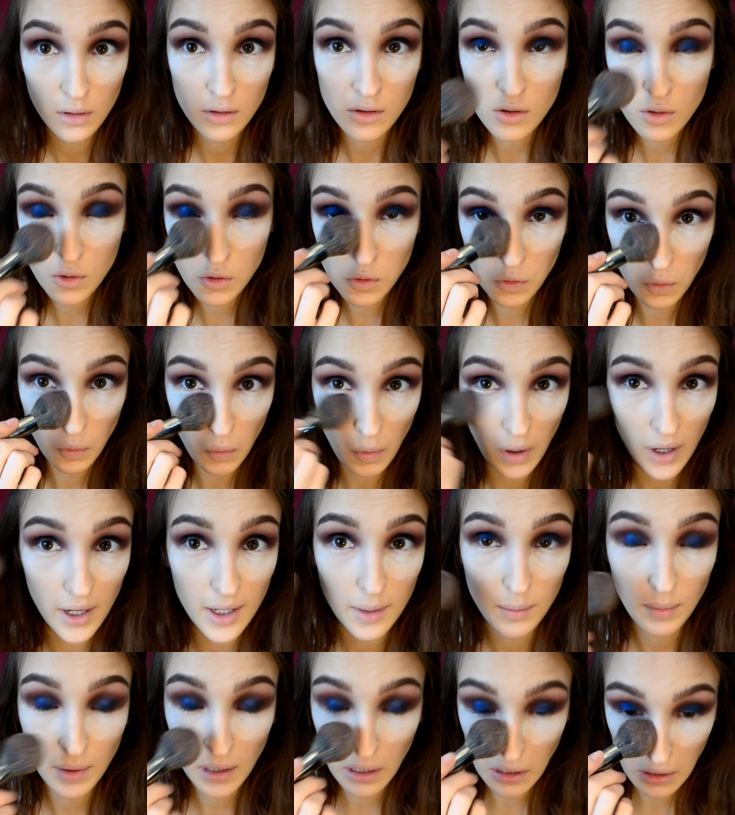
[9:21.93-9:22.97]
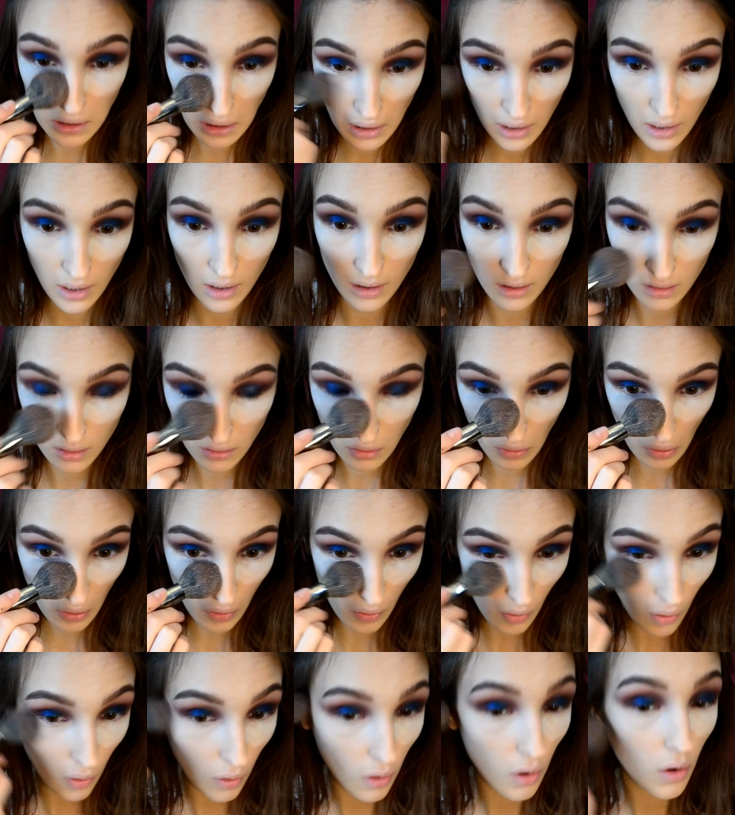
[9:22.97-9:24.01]
swiping it
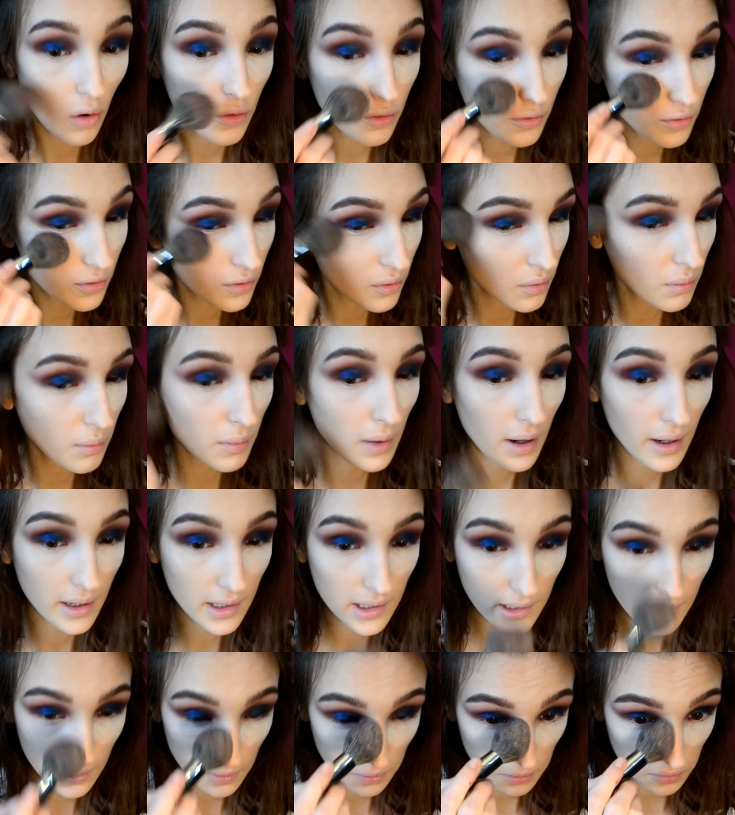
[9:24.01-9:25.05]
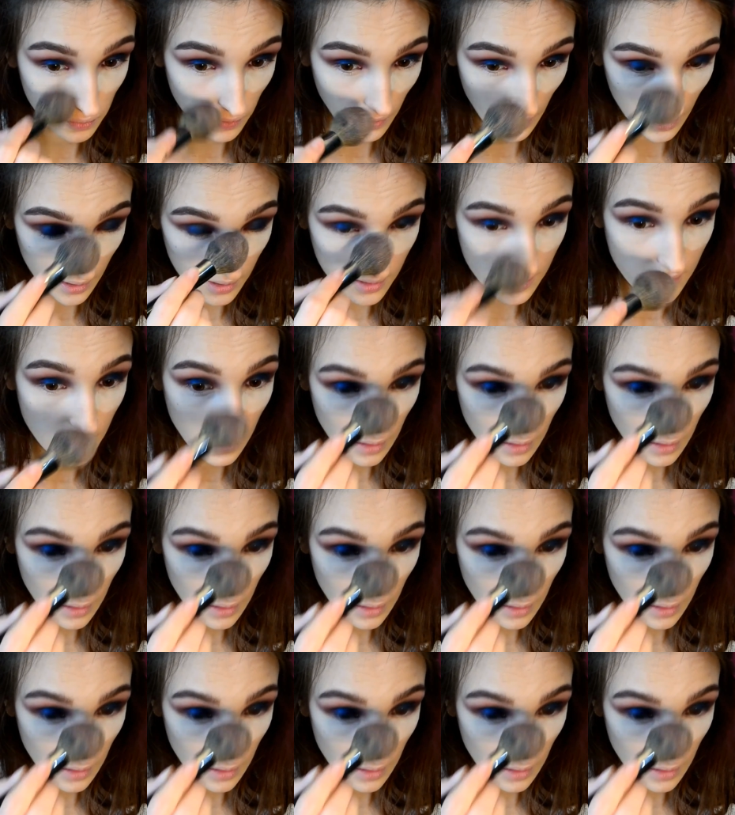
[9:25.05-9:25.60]
off my face.